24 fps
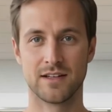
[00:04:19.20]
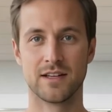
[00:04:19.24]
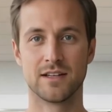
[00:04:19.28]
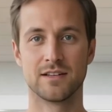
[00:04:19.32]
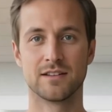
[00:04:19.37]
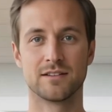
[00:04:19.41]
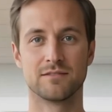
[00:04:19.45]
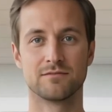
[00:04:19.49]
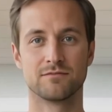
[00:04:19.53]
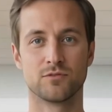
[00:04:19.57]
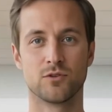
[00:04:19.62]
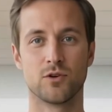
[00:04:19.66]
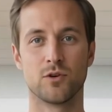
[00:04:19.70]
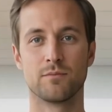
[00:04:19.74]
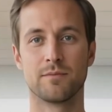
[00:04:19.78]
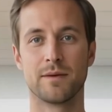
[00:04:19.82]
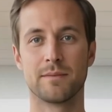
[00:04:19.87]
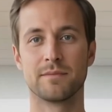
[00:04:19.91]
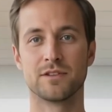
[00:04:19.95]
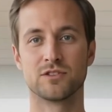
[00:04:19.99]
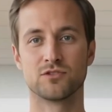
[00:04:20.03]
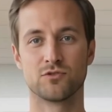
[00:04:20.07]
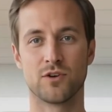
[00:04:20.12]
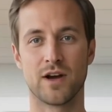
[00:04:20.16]
The floor may
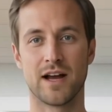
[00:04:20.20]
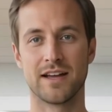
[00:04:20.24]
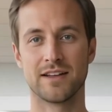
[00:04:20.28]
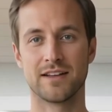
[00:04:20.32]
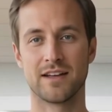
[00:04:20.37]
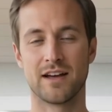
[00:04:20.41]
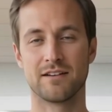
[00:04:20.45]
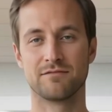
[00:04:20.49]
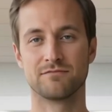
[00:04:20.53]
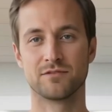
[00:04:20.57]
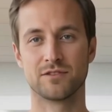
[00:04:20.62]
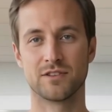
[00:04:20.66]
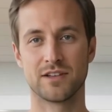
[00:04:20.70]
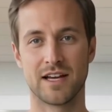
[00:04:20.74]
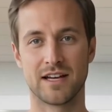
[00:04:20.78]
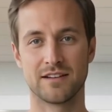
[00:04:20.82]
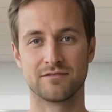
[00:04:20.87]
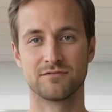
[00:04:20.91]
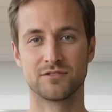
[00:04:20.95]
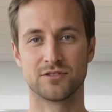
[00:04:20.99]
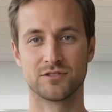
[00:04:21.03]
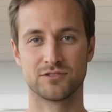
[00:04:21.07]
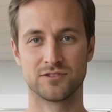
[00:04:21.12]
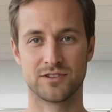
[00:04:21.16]
be dry enough for light
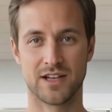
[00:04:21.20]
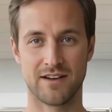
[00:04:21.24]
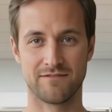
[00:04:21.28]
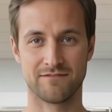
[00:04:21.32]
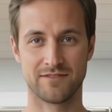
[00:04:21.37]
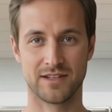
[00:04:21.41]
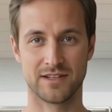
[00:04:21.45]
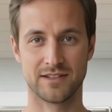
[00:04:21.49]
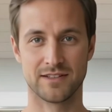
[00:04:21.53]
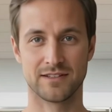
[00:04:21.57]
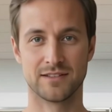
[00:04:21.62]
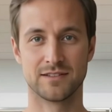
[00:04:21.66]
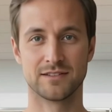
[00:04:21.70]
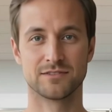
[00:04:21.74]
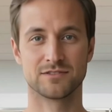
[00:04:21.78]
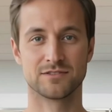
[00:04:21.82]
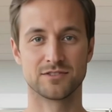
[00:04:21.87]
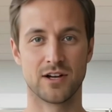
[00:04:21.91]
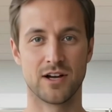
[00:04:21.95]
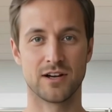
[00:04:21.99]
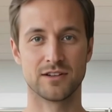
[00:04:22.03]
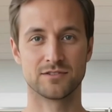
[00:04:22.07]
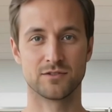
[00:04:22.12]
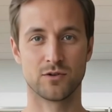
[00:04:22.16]
foot traffic,
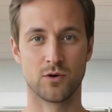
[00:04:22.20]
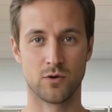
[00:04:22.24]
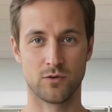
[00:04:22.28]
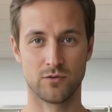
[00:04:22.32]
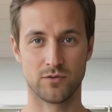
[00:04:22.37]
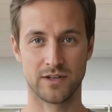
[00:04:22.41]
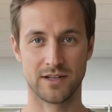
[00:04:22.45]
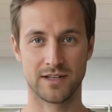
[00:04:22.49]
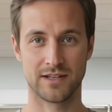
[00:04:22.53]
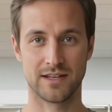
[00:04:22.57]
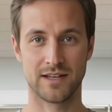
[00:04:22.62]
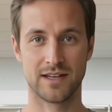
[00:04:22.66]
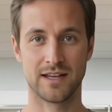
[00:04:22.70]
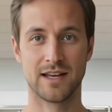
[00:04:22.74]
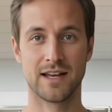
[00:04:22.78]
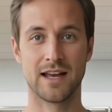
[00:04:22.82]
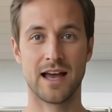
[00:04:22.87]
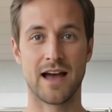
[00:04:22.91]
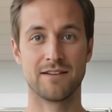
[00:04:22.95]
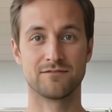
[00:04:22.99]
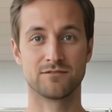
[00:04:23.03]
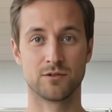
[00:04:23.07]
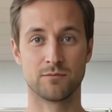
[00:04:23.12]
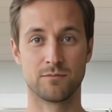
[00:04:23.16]
socks only,
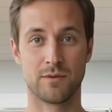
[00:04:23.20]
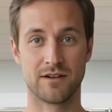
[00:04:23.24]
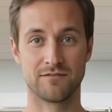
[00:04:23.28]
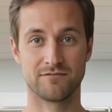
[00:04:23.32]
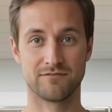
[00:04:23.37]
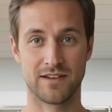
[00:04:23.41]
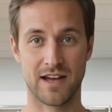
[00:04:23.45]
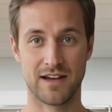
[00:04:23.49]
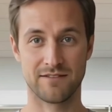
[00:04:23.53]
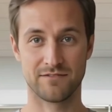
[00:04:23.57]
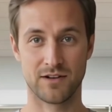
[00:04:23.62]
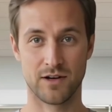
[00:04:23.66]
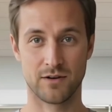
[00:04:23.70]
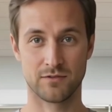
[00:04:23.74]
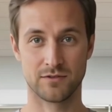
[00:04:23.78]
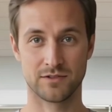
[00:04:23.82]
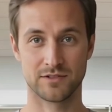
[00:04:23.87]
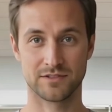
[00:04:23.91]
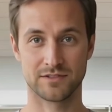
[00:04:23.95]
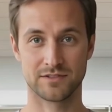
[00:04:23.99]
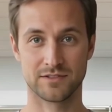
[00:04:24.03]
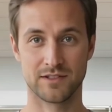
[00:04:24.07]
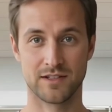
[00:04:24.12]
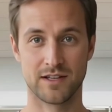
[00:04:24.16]
after about 5
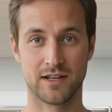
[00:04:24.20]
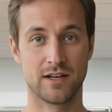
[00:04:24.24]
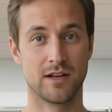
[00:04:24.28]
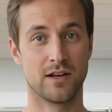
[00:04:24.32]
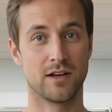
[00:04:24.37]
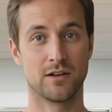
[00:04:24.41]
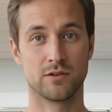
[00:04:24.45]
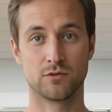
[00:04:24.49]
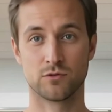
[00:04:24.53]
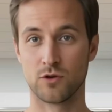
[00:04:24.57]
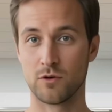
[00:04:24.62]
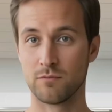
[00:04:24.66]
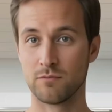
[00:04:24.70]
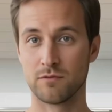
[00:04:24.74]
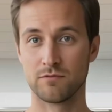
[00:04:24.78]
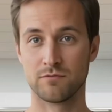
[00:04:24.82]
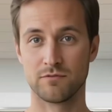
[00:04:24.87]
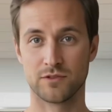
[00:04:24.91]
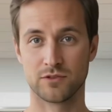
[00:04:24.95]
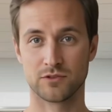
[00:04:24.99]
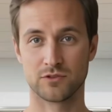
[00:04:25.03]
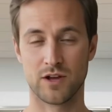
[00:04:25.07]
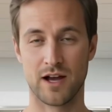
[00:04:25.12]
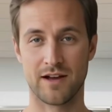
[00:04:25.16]
hours. Normal
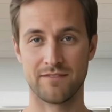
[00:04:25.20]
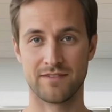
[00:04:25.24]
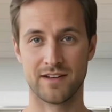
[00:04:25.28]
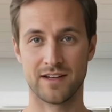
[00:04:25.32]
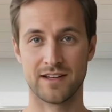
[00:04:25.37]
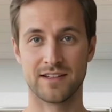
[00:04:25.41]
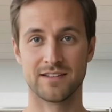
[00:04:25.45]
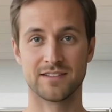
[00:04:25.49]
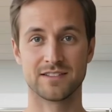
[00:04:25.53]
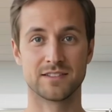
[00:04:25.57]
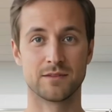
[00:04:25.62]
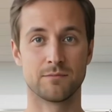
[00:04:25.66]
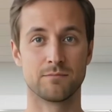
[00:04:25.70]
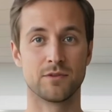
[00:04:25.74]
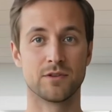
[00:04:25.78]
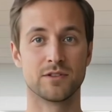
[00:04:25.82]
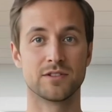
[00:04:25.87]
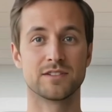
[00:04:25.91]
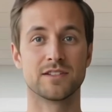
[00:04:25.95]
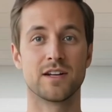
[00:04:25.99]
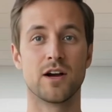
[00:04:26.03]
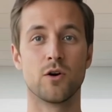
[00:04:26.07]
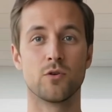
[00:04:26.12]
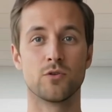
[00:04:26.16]
foot traffic is
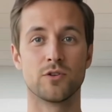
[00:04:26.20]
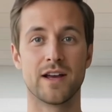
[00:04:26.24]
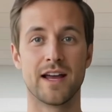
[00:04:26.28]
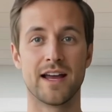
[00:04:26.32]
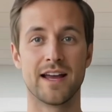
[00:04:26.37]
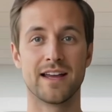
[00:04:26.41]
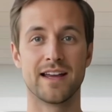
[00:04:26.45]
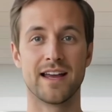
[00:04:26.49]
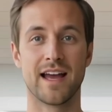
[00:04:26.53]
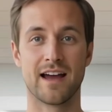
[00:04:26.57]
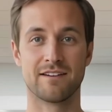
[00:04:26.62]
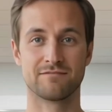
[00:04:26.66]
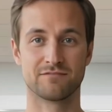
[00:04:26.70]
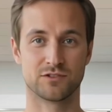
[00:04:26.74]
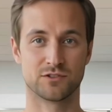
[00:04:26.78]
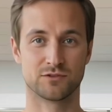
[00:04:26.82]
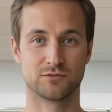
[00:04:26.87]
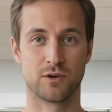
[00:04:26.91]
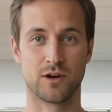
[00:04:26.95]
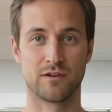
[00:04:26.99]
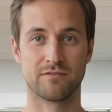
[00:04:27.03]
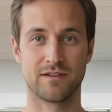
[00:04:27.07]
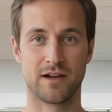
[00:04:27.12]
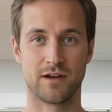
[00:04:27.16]
typically okay after
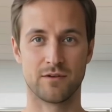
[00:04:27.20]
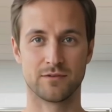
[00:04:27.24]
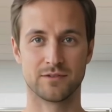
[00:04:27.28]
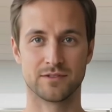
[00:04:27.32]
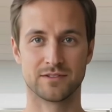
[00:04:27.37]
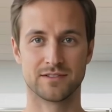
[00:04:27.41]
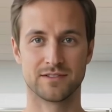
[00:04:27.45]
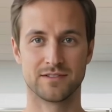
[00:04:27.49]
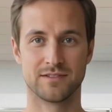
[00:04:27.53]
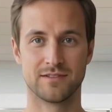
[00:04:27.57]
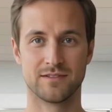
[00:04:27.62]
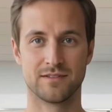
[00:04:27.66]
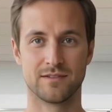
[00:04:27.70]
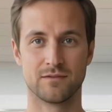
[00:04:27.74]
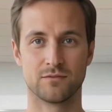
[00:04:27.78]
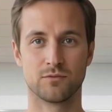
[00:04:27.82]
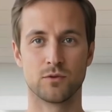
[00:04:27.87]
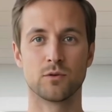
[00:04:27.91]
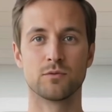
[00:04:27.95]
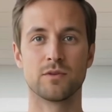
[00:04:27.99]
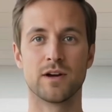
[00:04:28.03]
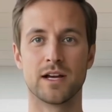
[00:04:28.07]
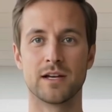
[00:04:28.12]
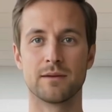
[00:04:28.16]
12 hours.
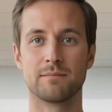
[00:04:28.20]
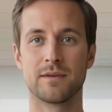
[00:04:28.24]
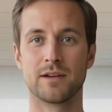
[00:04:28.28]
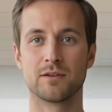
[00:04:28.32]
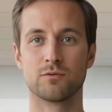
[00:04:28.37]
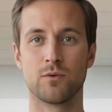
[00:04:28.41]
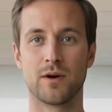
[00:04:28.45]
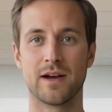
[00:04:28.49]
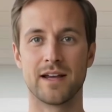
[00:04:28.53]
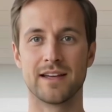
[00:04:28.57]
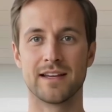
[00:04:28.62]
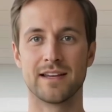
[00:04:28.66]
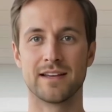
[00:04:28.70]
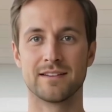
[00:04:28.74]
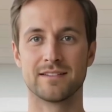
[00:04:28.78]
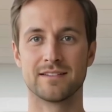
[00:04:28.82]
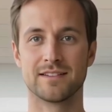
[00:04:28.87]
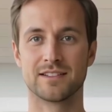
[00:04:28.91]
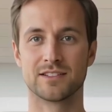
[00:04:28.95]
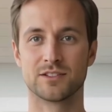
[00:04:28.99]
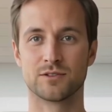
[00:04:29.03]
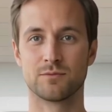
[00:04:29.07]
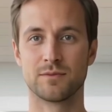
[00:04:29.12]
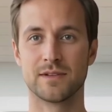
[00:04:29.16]
We recommend waiting at
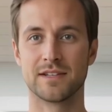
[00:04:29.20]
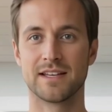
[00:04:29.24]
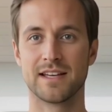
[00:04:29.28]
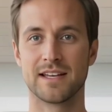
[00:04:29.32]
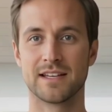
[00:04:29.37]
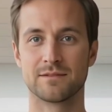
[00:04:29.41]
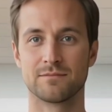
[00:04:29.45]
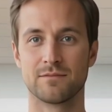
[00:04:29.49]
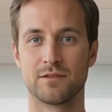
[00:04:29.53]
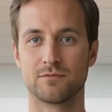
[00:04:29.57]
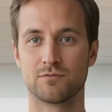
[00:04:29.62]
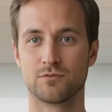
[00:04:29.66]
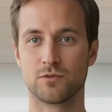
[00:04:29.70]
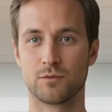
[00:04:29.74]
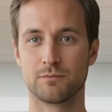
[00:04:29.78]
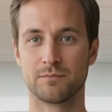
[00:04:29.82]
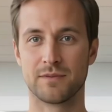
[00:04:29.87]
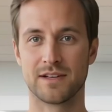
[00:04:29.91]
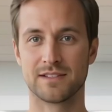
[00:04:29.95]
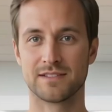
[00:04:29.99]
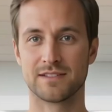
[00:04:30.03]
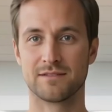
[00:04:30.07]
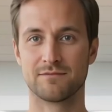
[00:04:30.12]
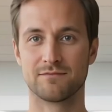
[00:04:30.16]
least 3 days before
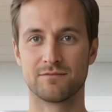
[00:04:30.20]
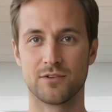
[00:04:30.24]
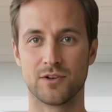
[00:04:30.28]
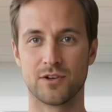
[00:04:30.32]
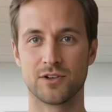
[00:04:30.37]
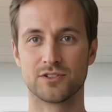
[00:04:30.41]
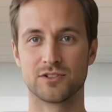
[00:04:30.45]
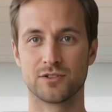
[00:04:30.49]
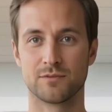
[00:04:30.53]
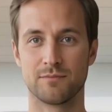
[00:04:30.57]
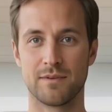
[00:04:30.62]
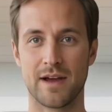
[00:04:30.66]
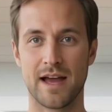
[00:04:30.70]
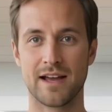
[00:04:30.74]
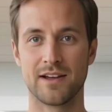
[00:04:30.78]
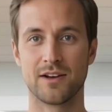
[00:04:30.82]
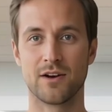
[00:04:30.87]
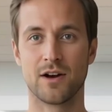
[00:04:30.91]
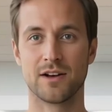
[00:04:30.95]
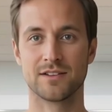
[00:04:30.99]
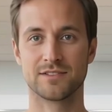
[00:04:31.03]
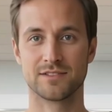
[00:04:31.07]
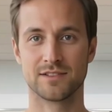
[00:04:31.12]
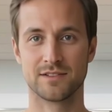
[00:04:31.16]
placing furniture back
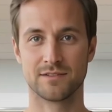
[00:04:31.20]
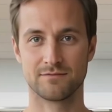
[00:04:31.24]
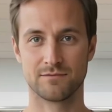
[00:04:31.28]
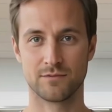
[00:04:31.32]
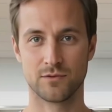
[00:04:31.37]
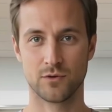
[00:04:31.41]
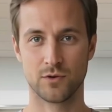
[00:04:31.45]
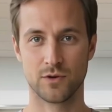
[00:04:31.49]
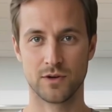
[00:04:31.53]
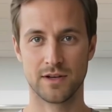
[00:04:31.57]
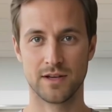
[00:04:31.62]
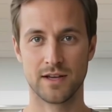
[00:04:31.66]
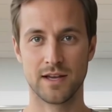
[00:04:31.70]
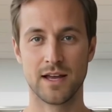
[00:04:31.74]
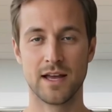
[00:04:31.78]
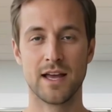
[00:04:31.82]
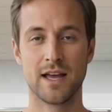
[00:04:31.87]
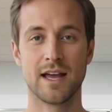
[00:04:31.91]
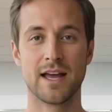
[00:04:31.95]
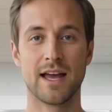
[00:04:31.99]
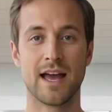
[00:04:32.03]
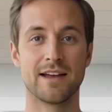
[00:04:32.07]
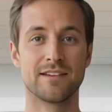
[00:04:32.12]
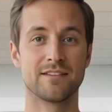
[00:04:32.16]
onto the floor,
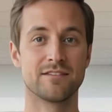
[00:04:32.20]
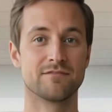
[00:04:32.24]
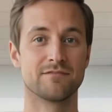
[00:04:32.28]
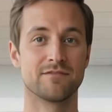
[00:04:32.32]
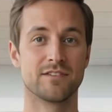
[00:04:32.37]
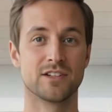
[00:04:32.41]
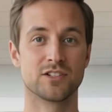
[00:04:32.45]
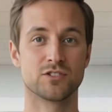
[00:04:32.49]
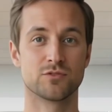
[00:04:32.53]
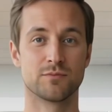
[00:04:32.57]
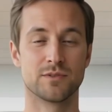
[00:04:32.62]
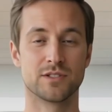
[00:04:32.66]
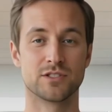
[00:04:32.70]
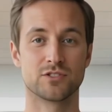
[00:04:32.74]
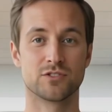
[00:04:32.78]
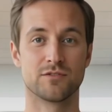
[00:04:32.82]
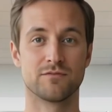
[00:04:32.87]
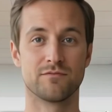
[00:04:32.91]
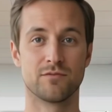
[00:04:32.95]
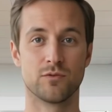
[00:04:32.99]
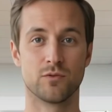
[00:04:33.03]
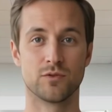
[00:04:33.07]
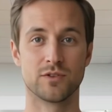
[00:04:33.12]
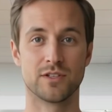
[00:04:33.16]
and the finish reaches
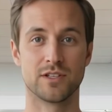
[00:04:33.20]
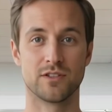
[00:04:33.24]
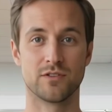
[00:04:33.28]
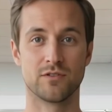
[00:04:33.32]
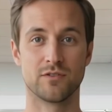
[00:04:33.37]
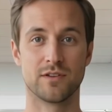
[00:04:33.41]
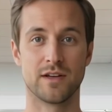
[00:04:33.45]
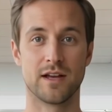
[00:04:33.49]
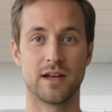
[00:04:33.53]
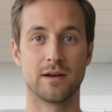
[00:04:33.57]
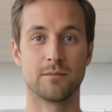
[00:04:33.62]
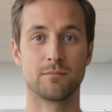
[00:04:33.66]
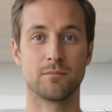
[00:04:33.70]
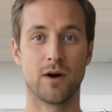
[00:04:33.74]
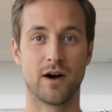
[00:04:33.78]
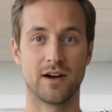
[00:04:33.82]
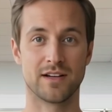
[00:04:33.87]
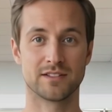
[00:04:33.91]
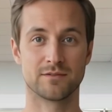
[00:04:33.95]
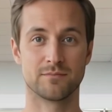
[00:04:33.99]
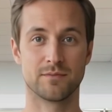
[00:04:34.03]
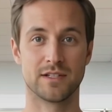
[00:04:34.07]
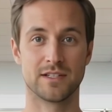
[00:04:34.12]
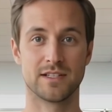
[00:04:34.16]
full cure in
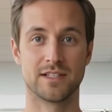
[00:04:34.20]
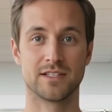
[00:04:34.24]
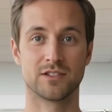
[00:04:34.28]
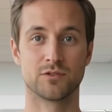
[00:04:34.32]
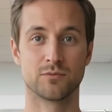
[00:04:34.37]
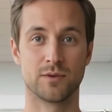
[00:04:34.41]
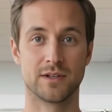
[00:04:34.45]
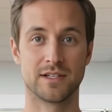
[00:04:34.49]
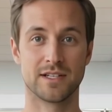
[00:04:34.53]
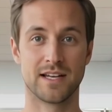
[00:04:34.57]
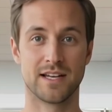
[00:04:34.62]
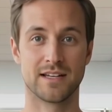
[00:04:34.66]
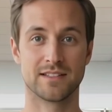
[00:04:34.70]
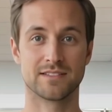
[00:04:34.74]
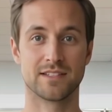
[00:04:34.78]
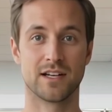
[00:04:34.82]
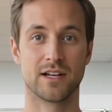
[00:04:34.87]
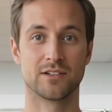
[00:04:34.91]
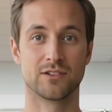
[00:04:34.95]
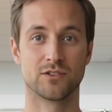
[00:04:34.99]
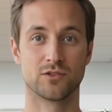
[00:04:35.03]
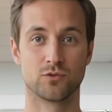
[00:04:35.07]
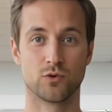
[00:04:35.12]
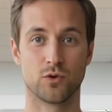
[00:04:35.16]
approximately 3 days
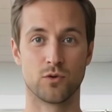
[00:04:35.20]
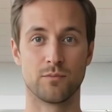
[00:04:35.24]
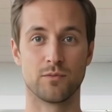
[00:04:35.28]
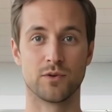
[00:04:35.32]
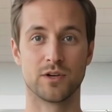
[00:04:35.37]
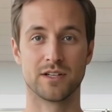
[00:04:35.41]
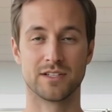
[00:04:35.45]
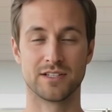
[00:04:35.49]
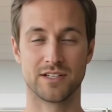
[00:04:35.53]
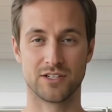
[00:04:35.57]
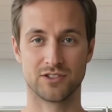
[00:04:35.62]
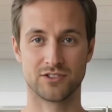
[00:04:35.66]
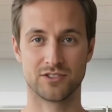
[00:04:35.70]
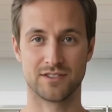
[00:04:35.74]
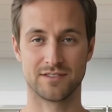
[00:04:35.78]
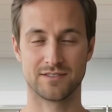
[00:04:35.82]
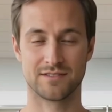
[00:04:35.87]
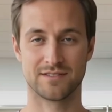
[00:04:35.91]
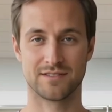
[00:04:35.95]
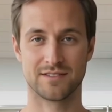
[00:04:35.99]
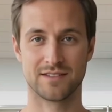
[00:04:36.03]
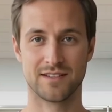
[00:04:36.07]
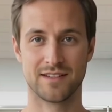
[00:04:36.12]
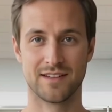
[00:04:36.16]
under normal
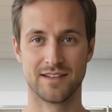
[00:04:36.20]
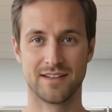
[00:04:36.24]
conditions.